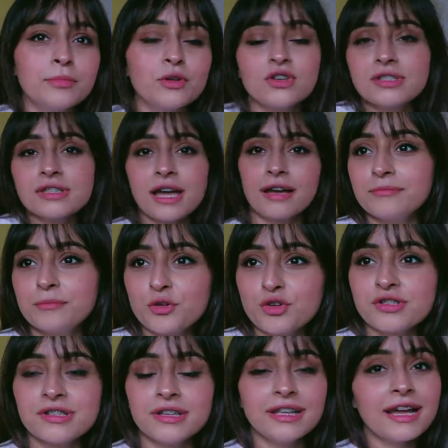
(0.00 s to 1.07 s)
because
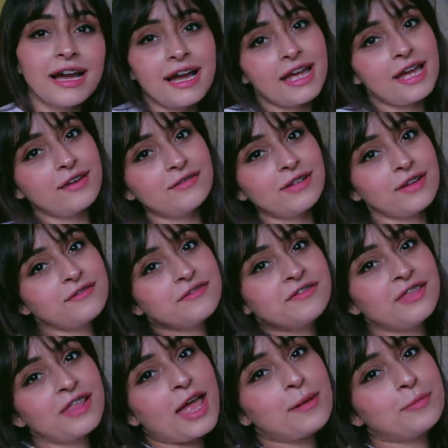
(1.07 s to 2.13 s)
personally I have like
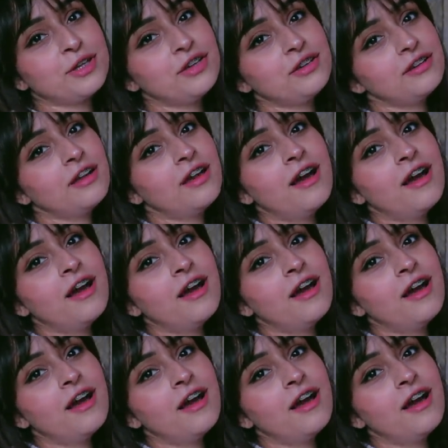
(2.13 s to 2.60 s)
flabby